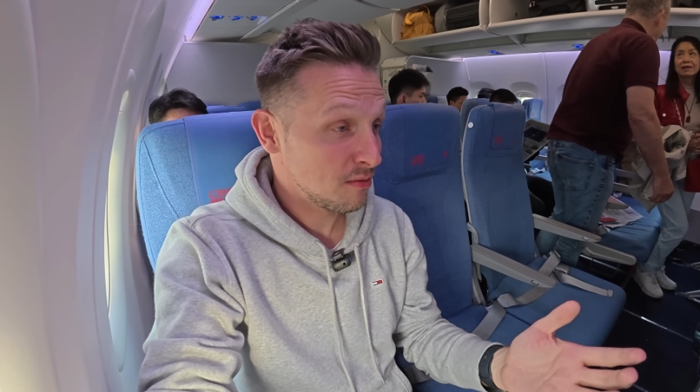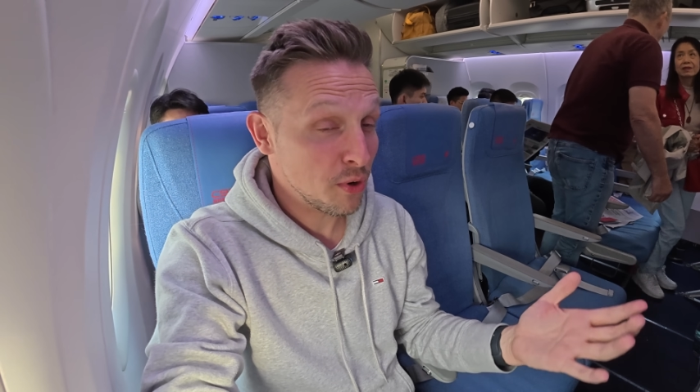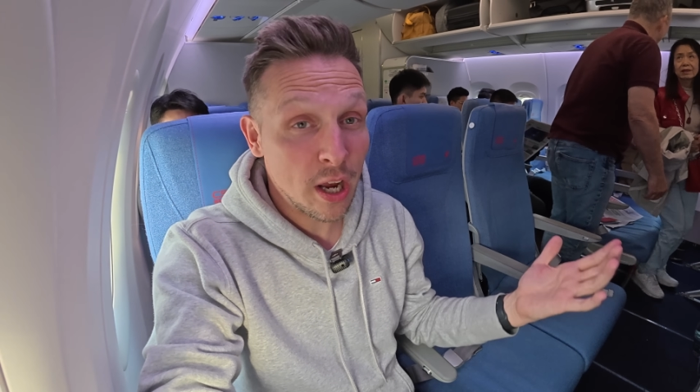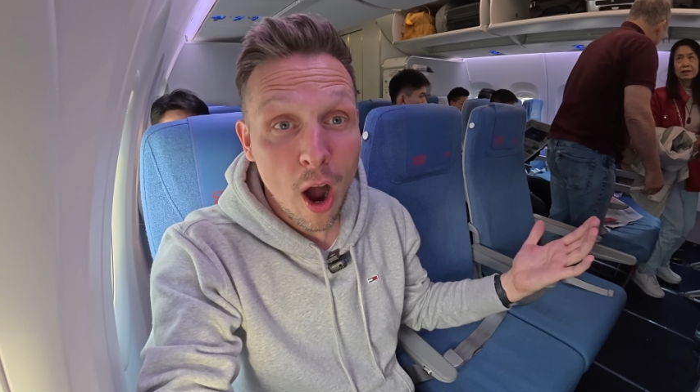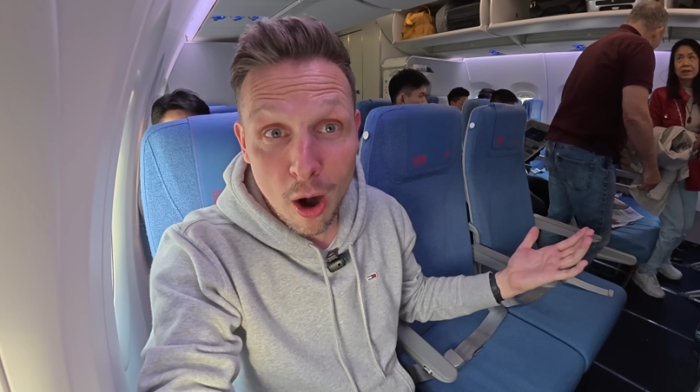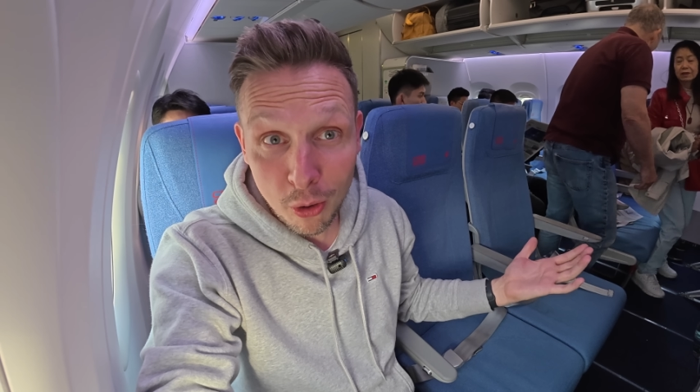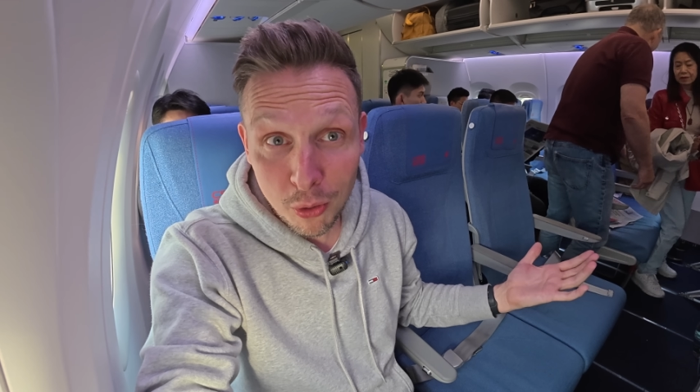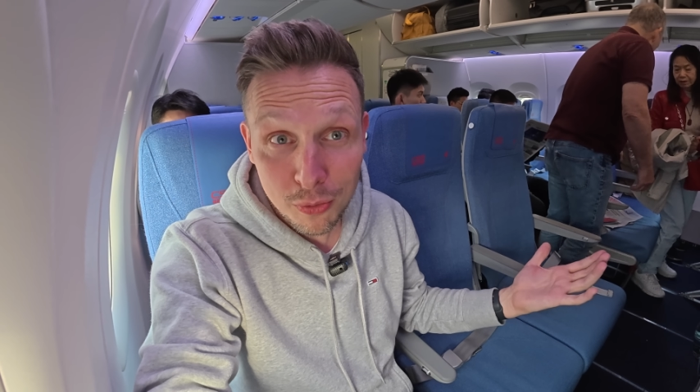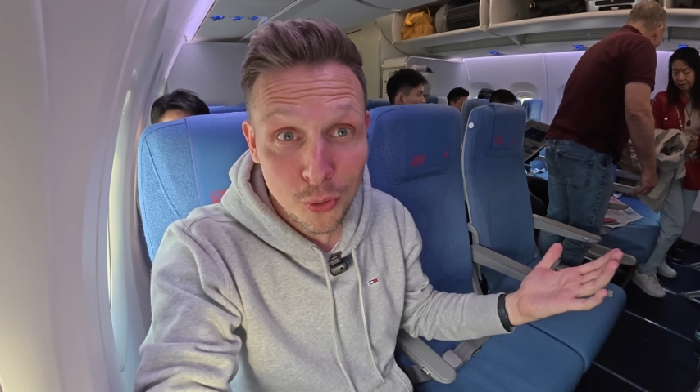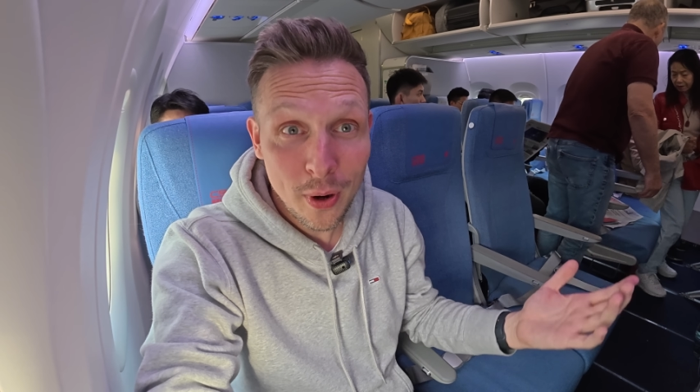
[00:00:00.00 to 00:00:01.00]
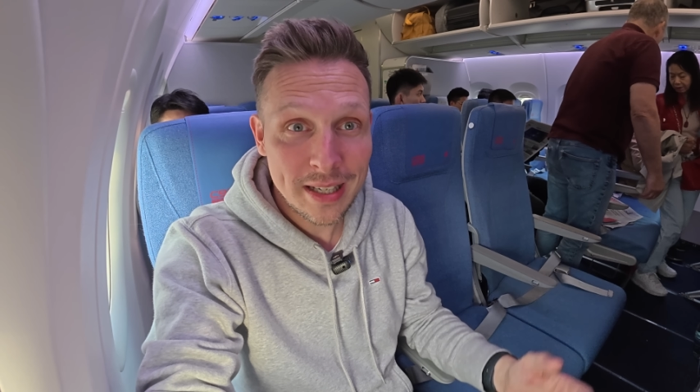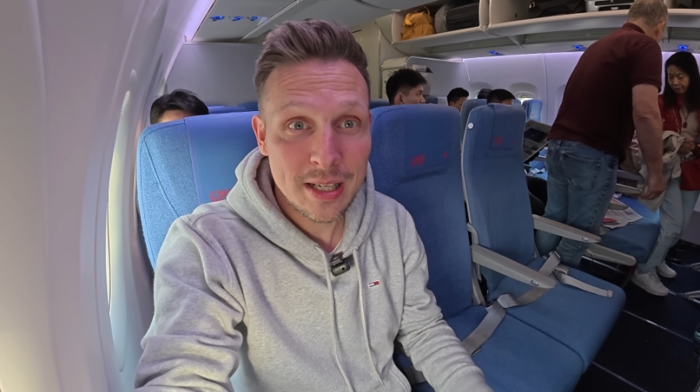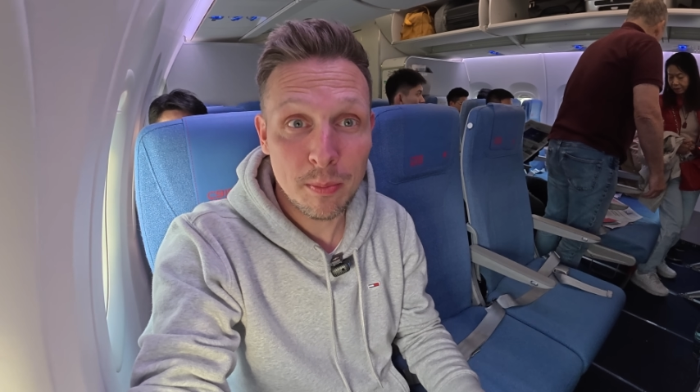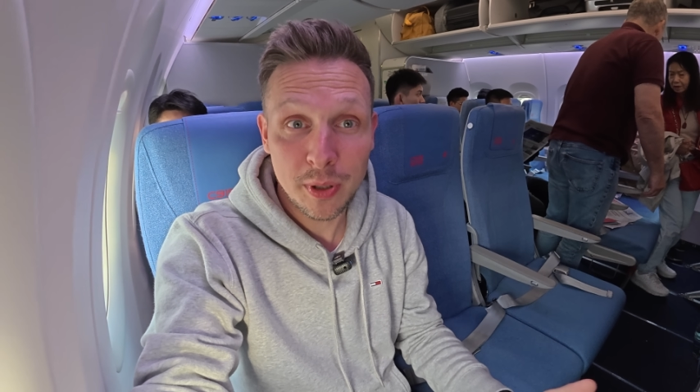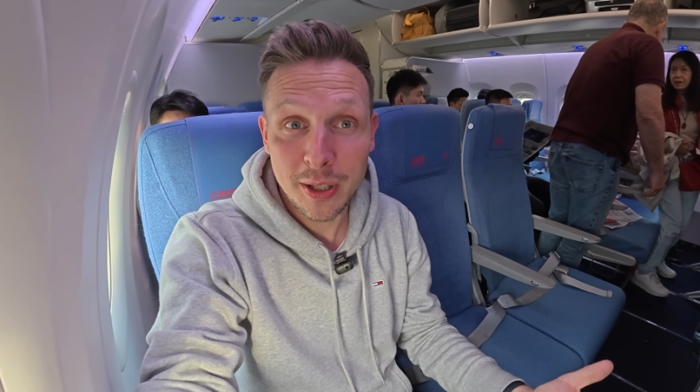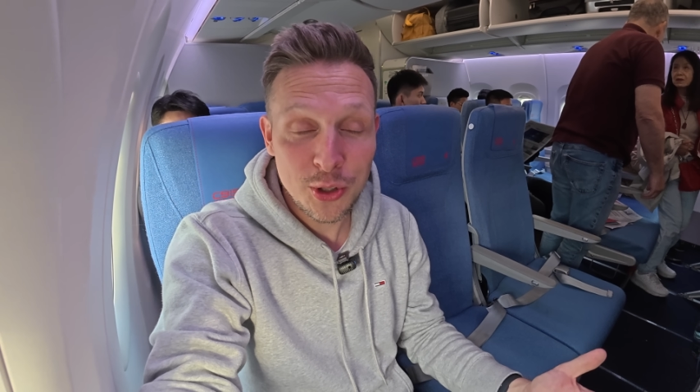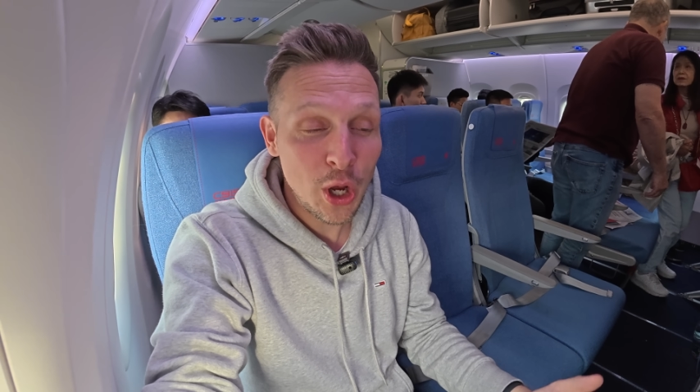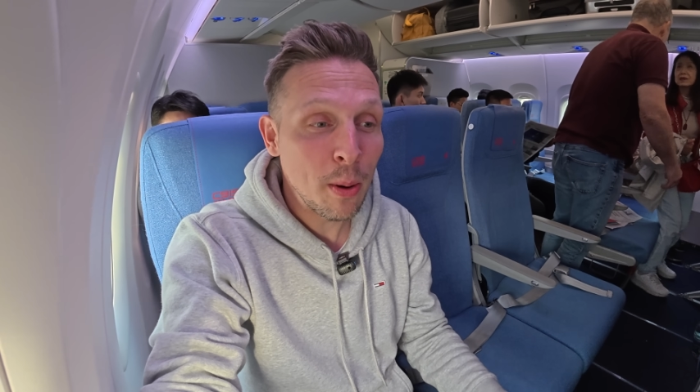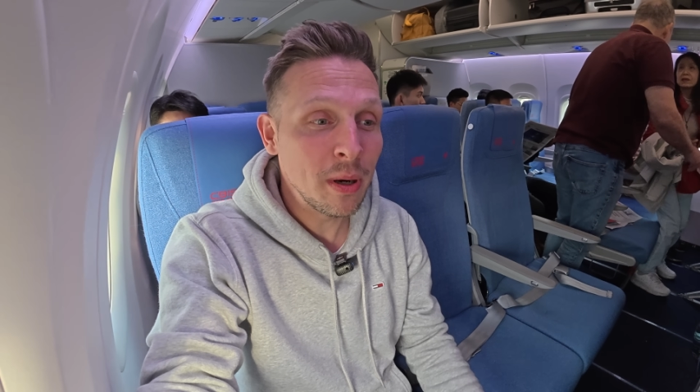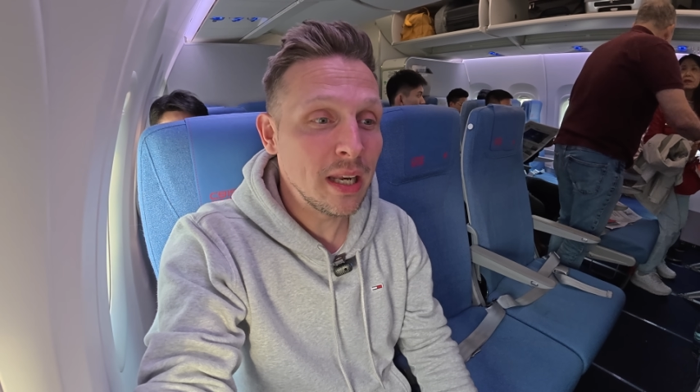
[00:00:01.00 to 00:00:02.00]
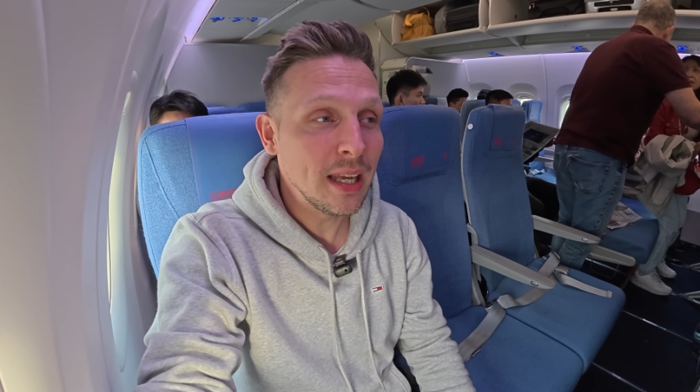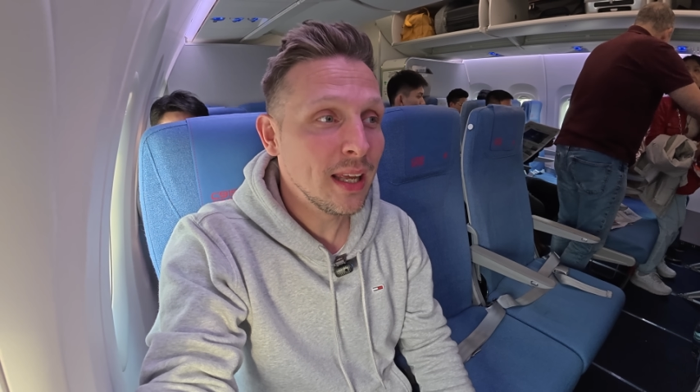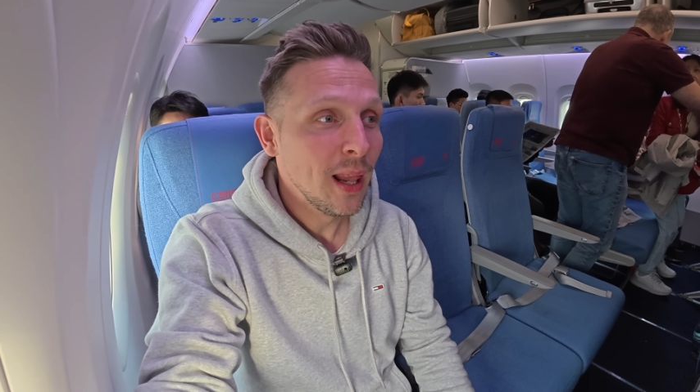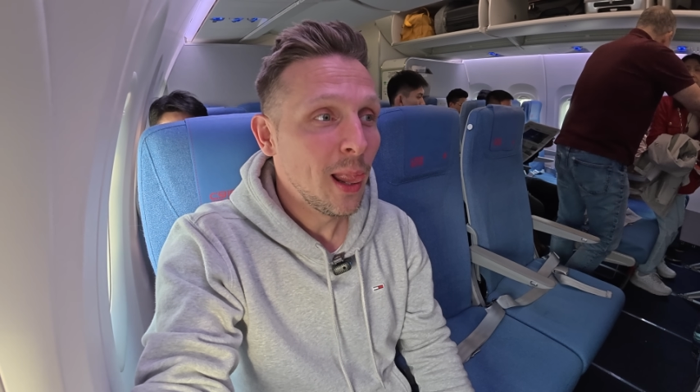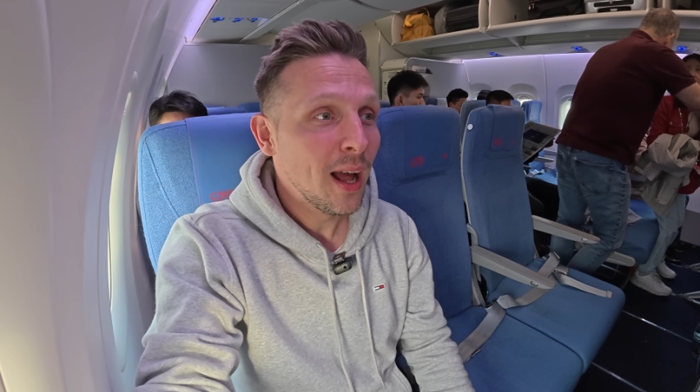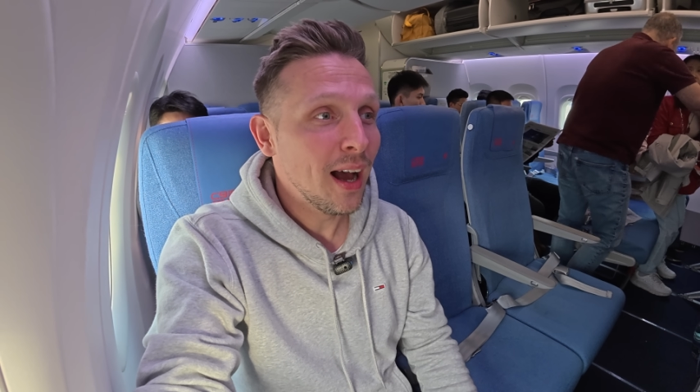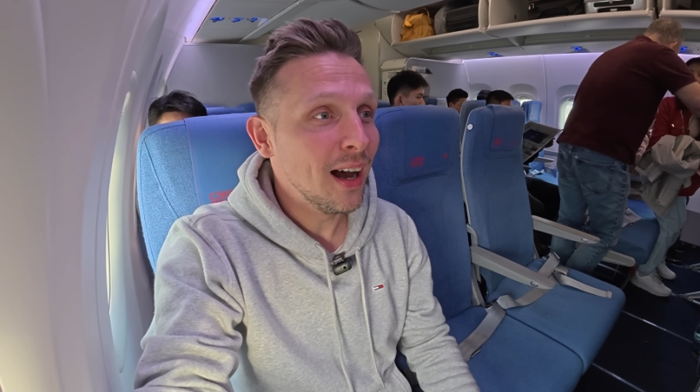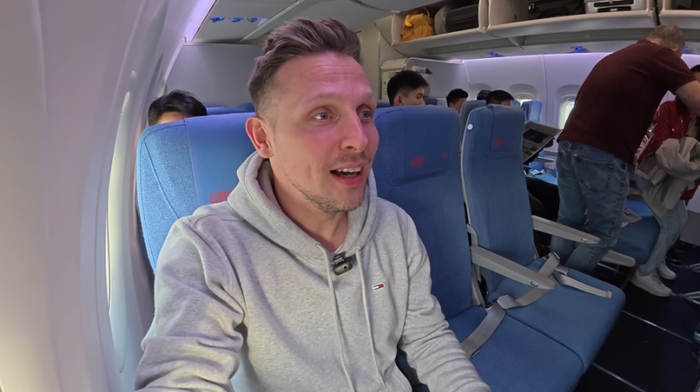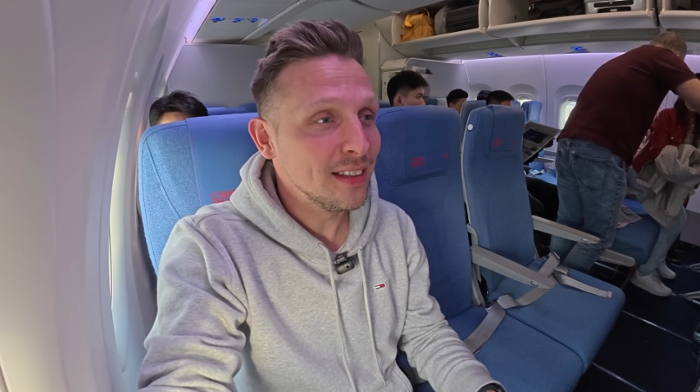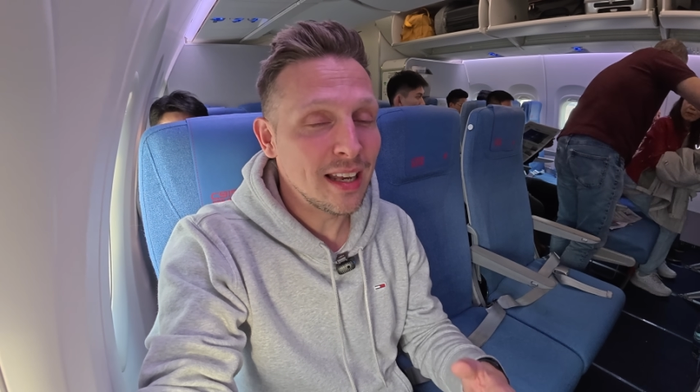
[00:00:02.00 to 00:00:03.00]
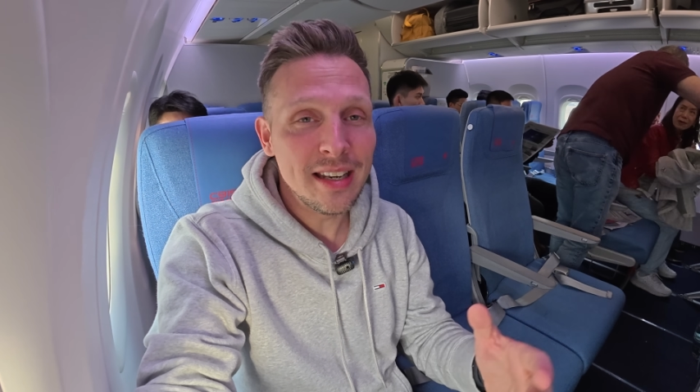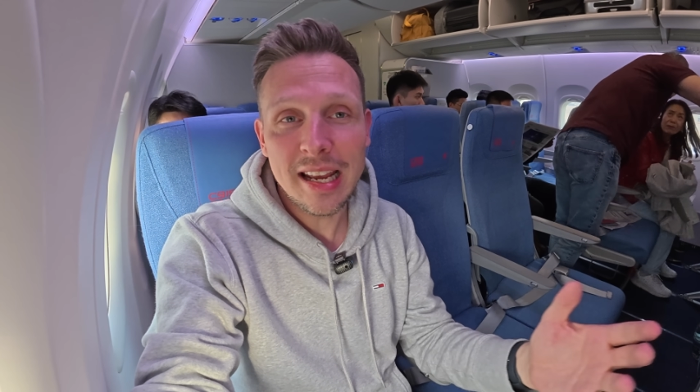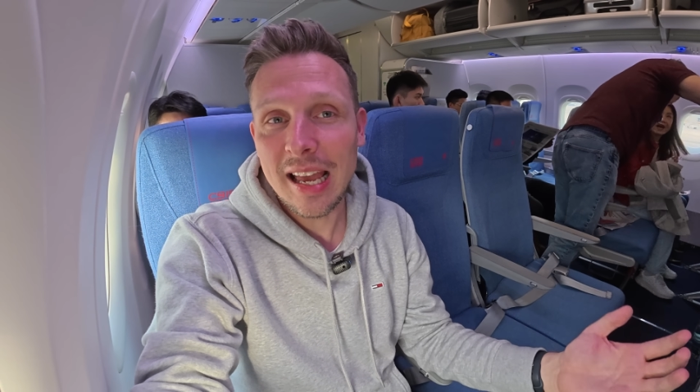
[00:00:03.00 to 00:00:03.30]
Recaro, for example, in Germany, then they